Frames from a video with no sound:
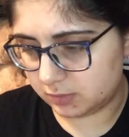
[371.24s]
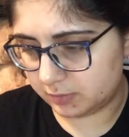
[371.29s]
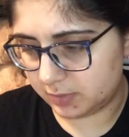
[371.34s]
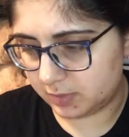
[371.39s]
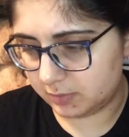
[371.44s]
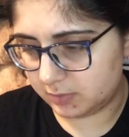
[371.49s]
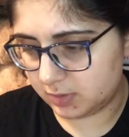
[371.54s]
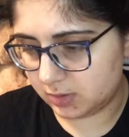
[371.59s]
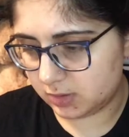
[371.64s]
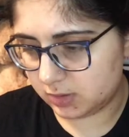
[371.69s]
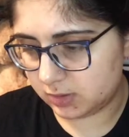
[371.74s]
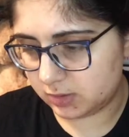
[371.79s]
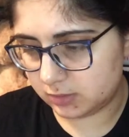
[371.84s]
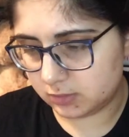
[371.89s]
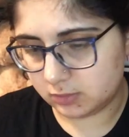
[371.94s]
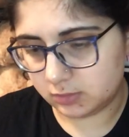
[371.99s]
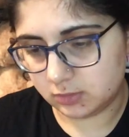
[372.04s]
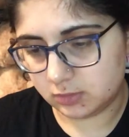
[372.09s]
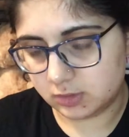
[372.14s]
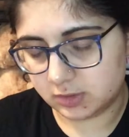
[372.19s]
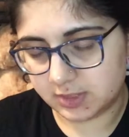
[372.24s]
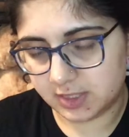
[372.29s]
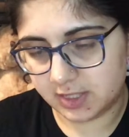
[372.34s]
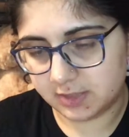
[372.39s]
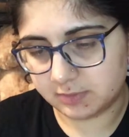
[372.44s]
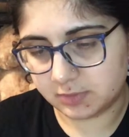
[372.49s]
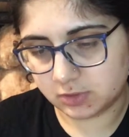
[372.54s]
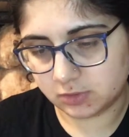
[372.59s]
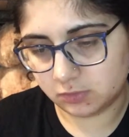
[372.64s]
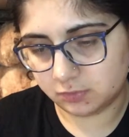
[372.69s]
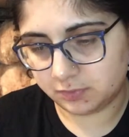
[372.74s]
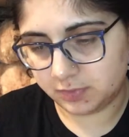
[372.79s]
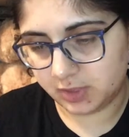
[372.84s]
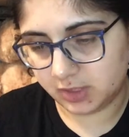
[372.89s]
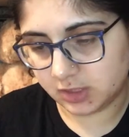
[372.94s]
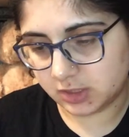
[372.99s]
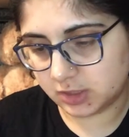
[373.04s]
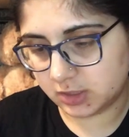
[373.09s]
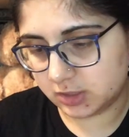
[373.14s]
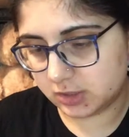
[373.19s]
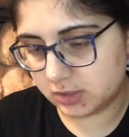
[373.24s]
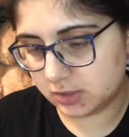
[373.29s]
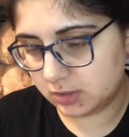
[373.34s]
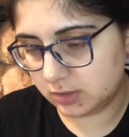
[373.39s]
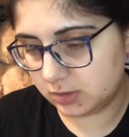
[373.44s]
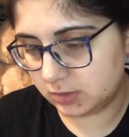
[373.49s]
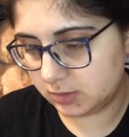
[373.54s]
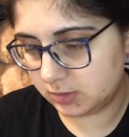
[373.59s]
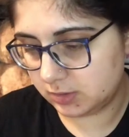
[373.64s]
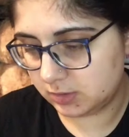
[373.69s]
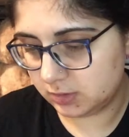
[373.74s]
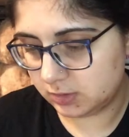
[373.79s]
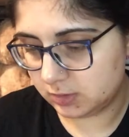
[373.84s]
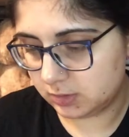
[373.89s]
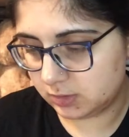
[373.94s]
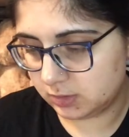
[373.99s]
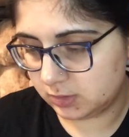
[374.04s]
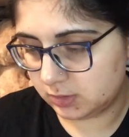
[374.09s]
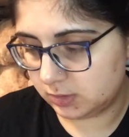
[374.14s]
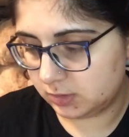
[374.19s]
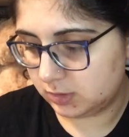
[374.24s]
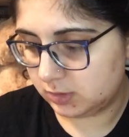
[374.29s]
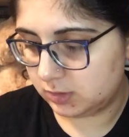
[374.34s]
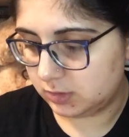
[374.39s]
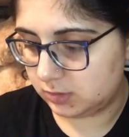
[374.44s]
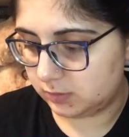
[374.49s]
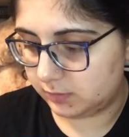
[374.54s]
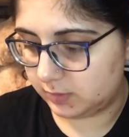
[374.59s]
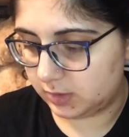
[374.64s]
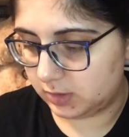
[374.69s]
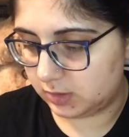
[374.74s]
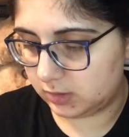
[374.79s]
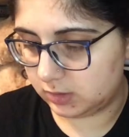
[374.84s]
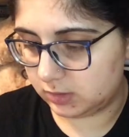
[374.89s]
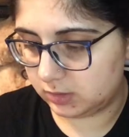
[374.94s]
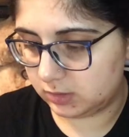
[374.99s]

Maybe not. Damn, there's no pictures. Wait.